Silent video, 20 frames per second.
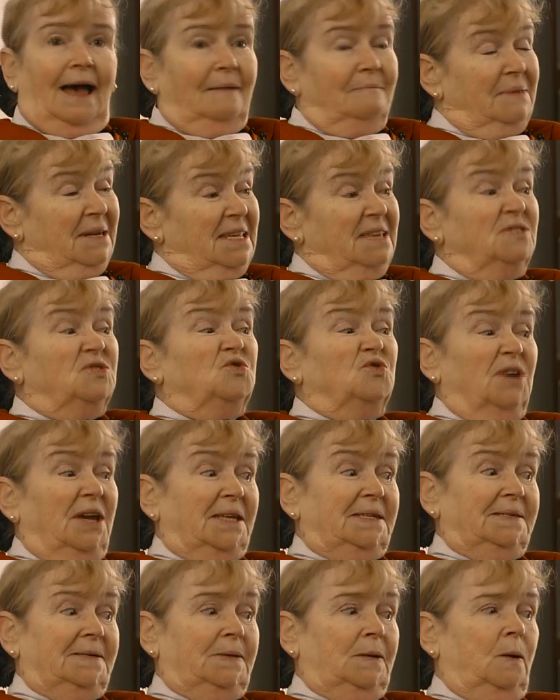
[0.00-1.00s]
But he
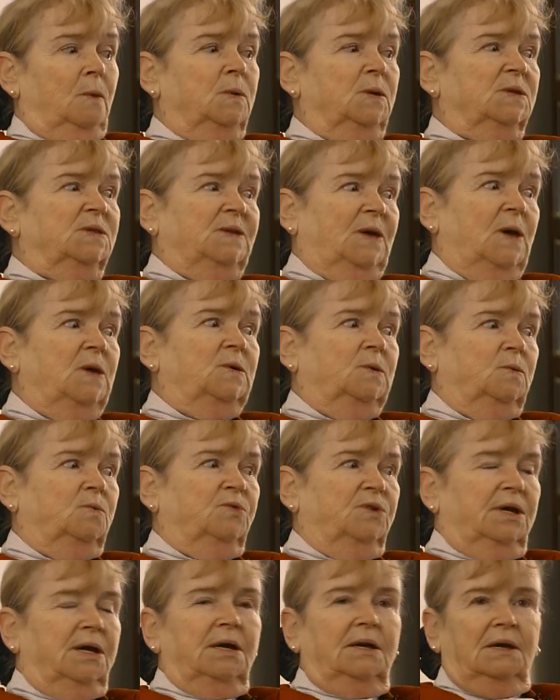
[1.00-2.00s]
drinks, you know, he'll take a
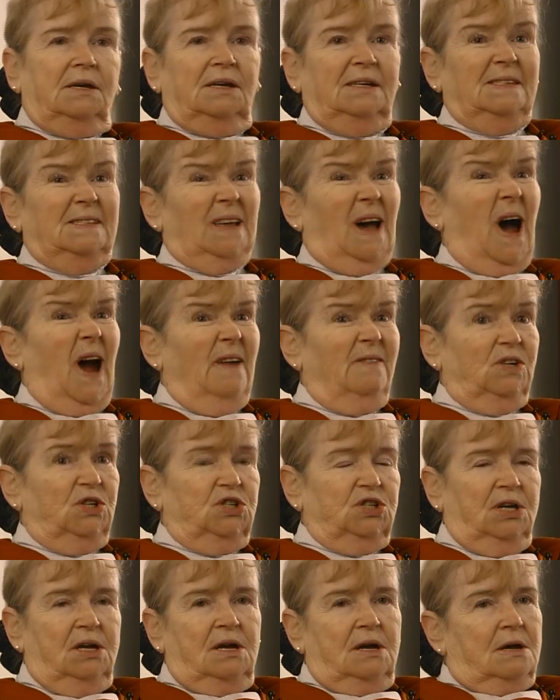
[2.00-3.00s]
drink. He's
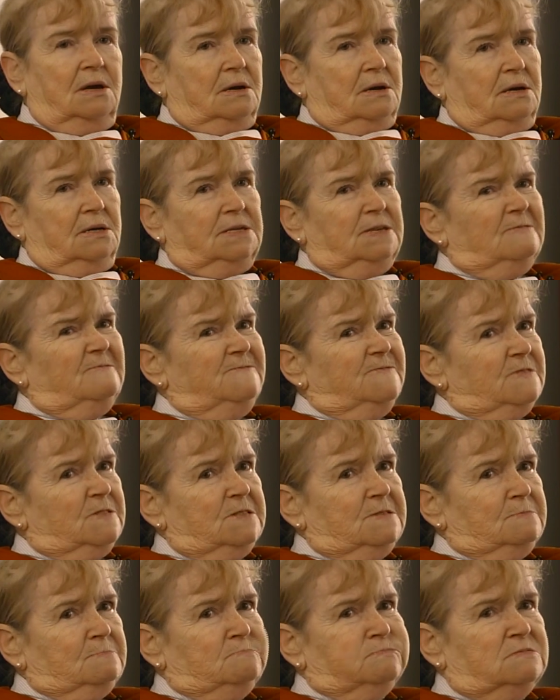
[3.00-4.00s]
Irish. And you feel
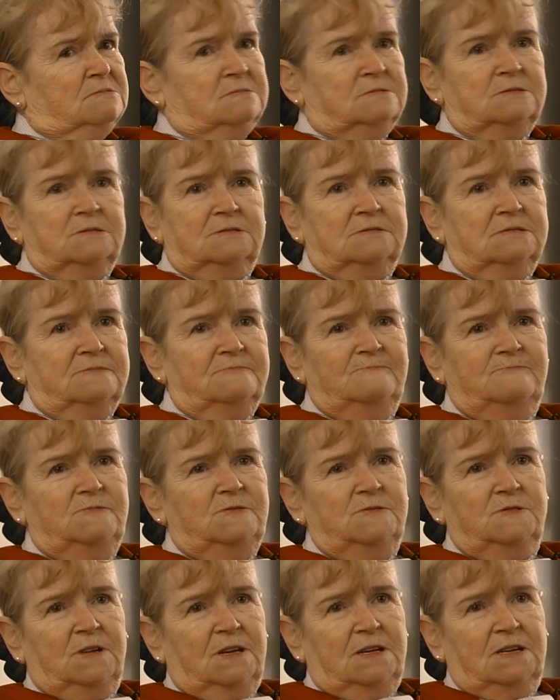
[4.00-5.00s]
like, I
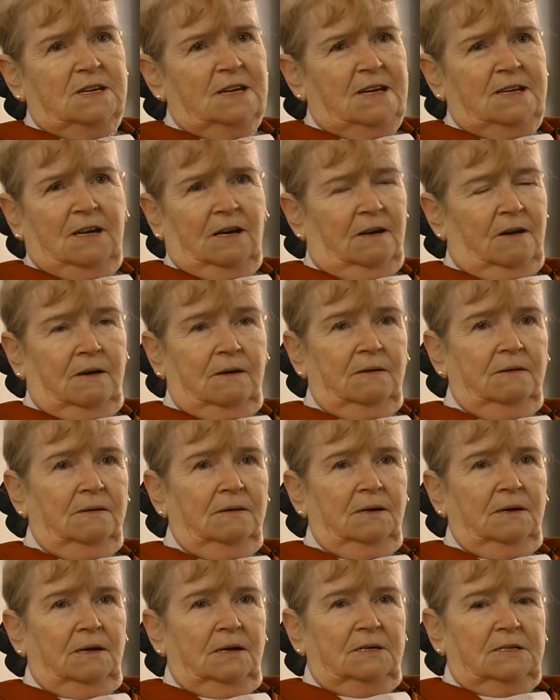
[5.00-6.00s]
used to hate her.
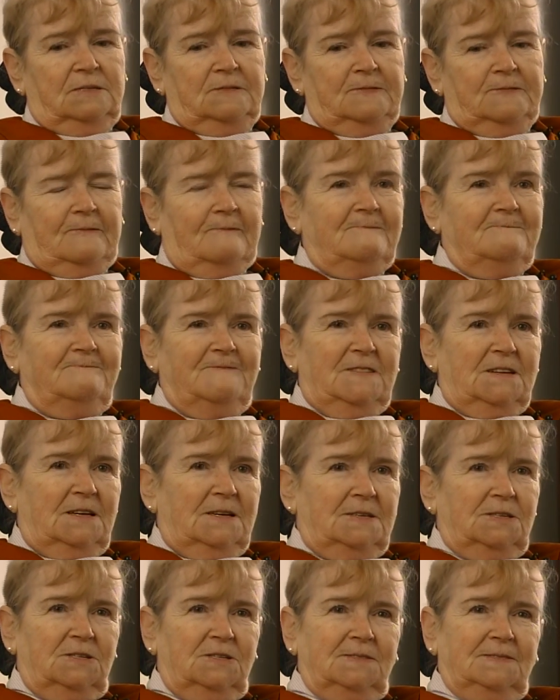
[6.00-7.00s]
I used to feel
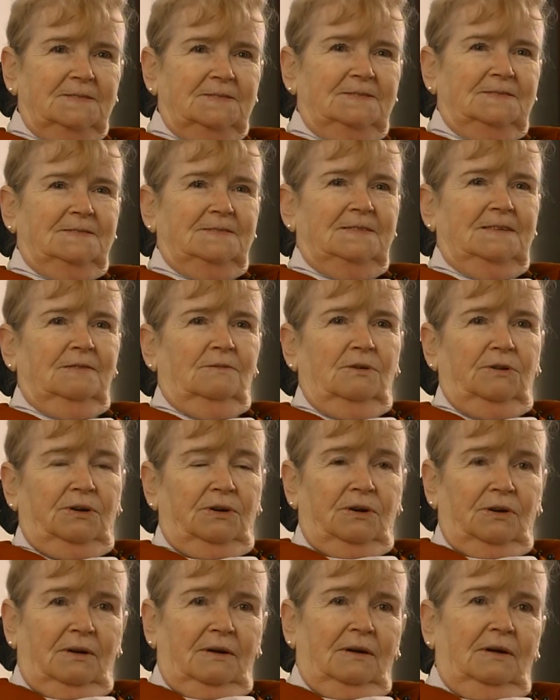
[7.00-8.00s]
like just killing her.
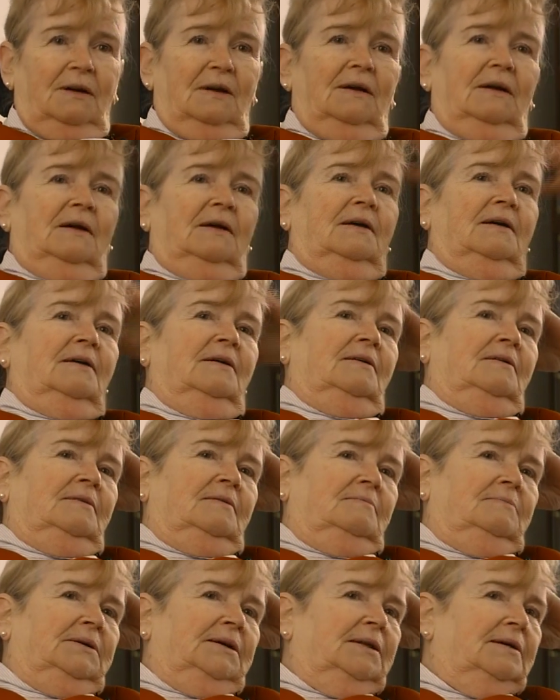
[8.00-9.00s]

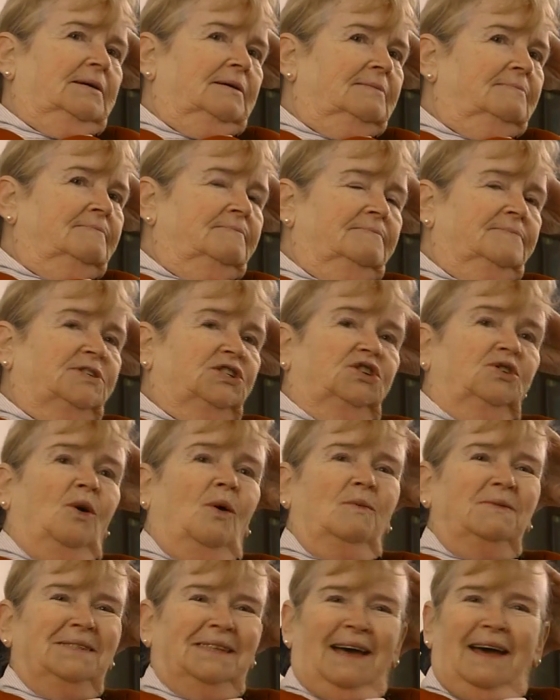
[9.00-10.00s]
But she
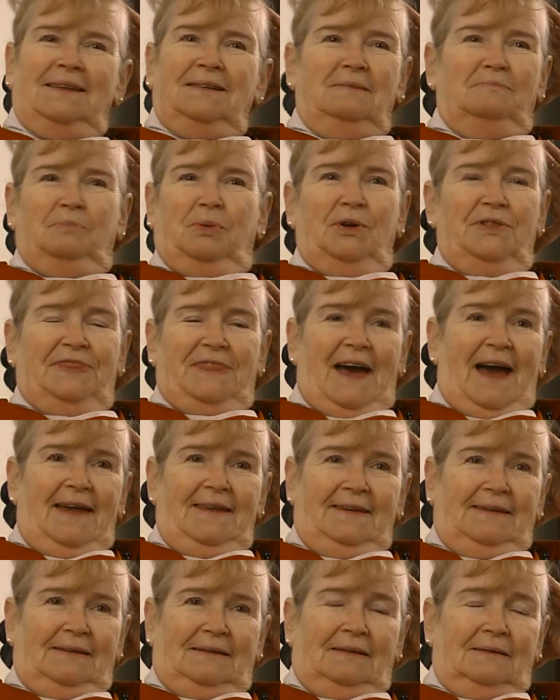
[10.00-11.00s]
always had to put that
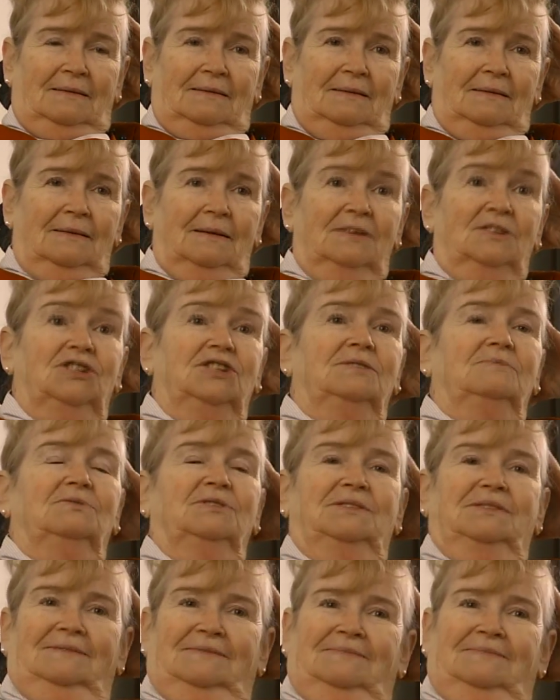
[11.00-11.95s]
in, and she would